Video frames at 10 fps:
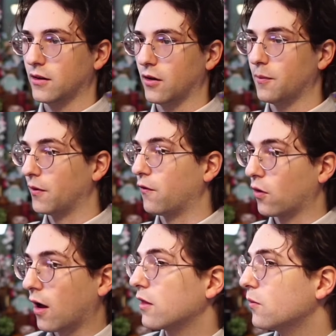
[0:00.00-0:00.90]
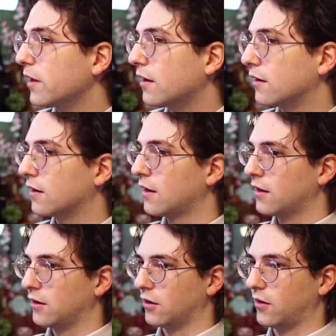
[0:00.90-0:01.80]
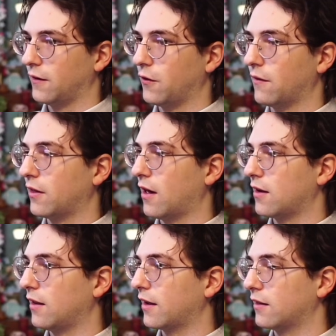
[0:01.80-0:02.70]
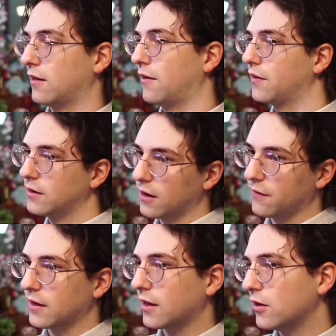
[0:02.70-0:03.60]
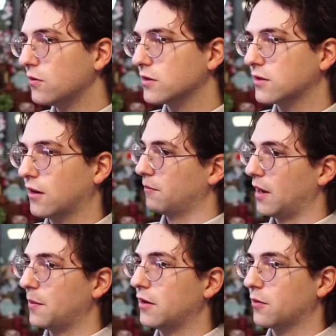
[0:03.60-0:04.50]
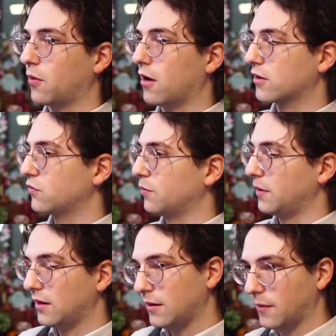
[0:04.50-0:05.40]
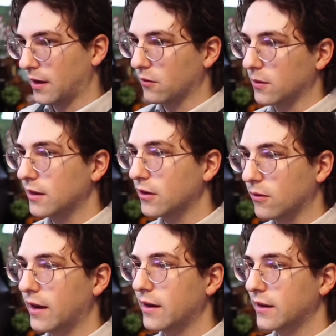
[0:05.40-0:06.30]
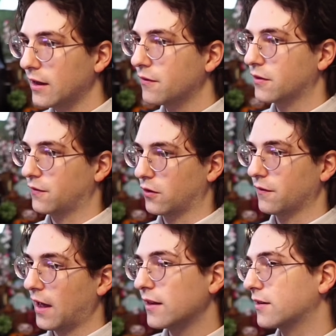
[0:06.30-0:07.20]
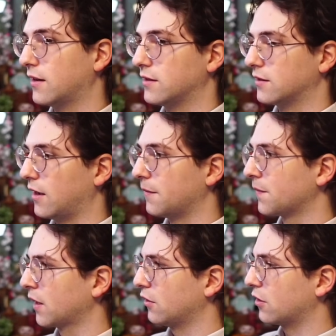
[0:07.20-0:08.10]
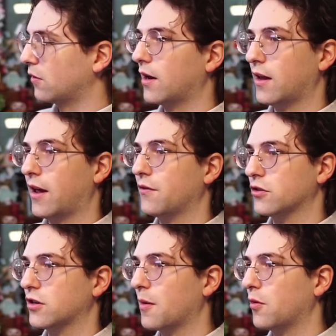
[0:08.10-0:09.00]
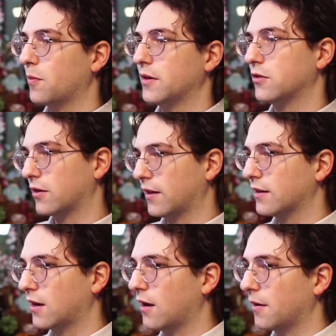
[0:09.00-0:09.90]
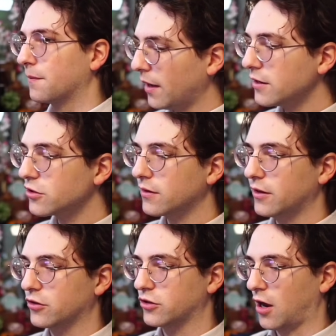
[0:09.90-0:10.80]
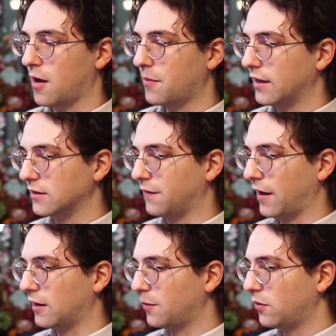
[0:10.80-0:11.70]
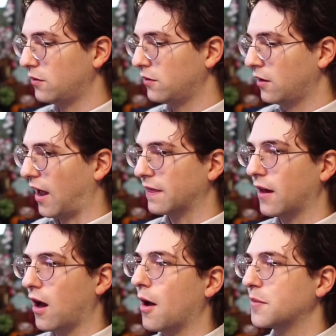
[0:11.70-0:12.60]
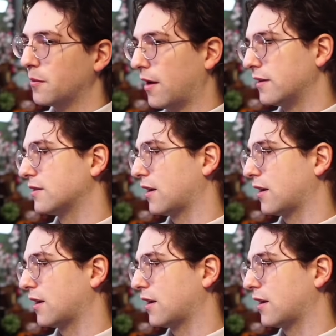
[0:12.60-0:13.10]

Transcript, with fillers: you know, before Halloween. You know, if you have a lot of like lovey-dovey cute stuff, maybe your products would be make a really great gift for Valentine's Day. You're going to want to have your shop open during that time. Make sure that your shop is available at the optimized